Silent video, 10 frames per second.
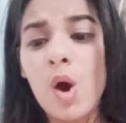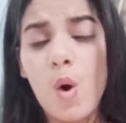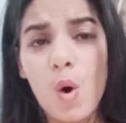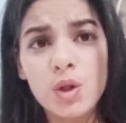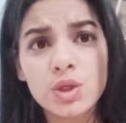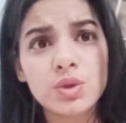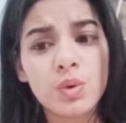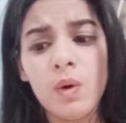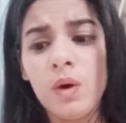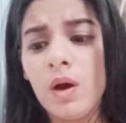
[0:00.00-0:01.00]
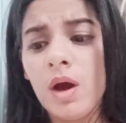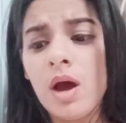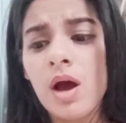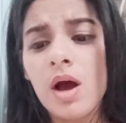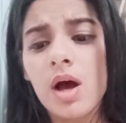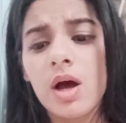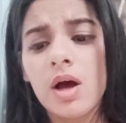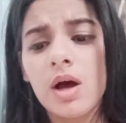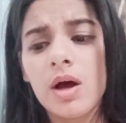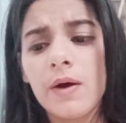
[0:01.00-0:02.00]
Also,
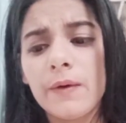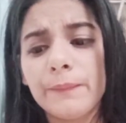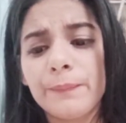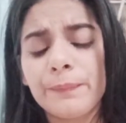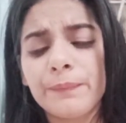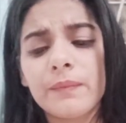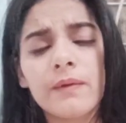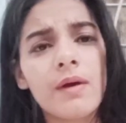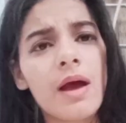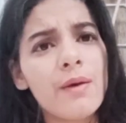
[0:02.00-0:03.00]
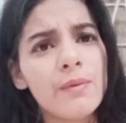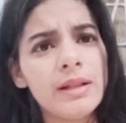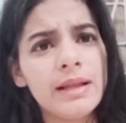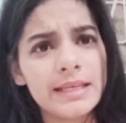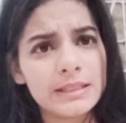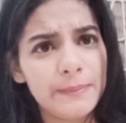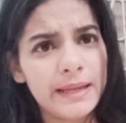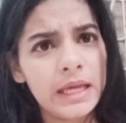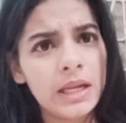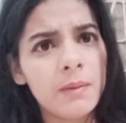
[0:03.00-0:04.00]
I will
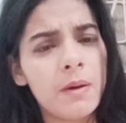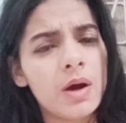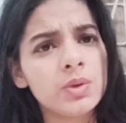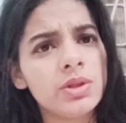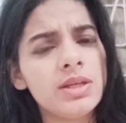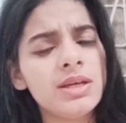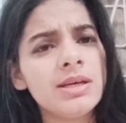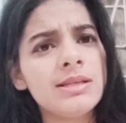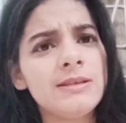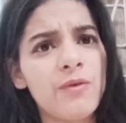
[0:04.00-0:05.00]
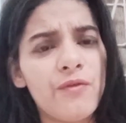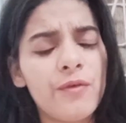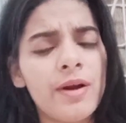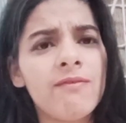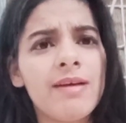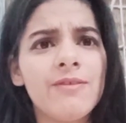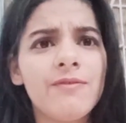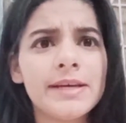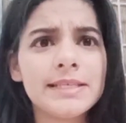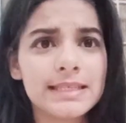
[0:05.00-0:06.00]
explain about the different
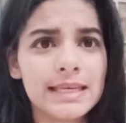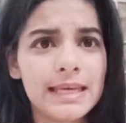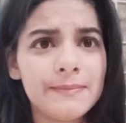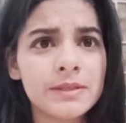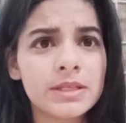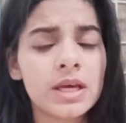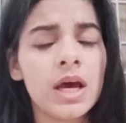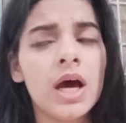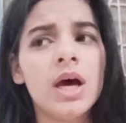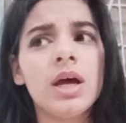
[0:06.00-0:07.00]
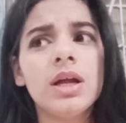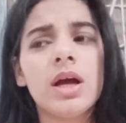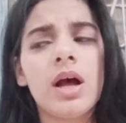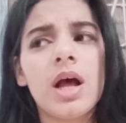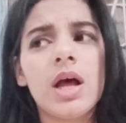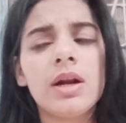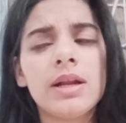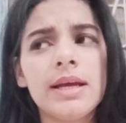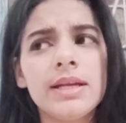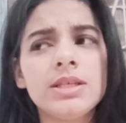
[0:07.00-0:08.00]
welfare schemes
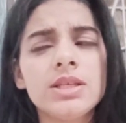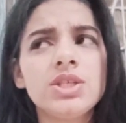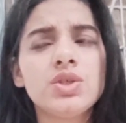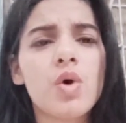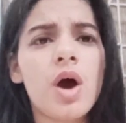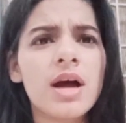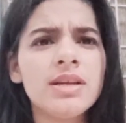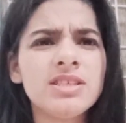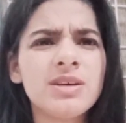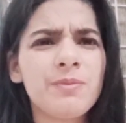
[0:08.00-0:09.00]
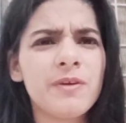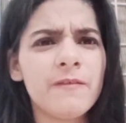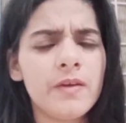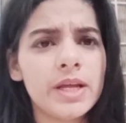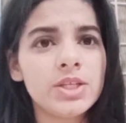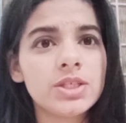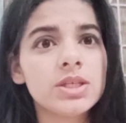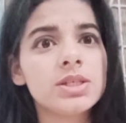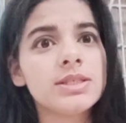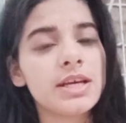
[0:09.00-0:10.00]
related to underprivileged
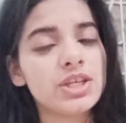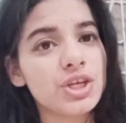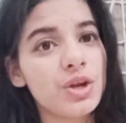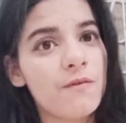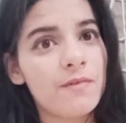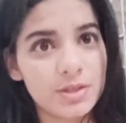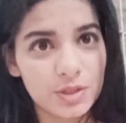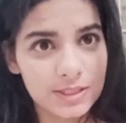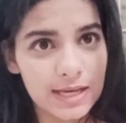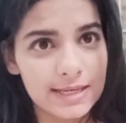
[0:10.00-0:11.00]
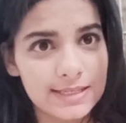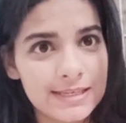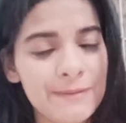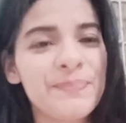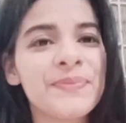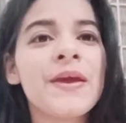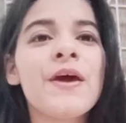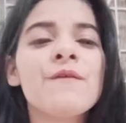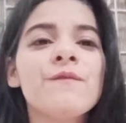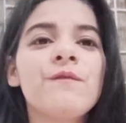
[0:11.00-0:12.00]
section of our society
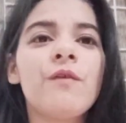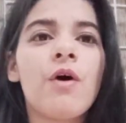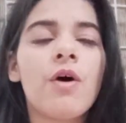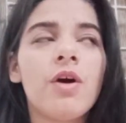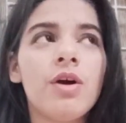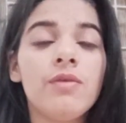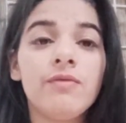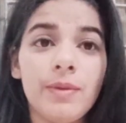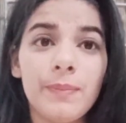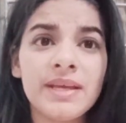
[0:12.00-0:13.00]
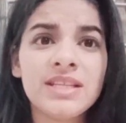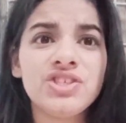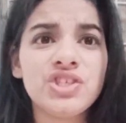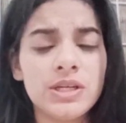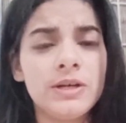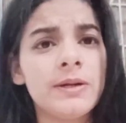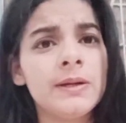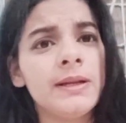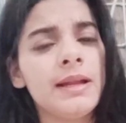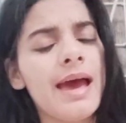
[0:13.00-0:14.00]
for women,
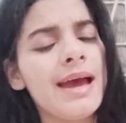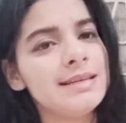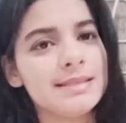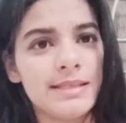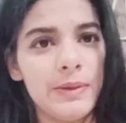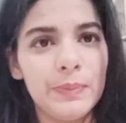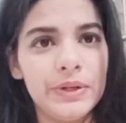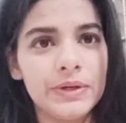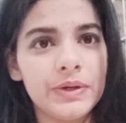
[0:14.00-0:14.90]
children and disabled.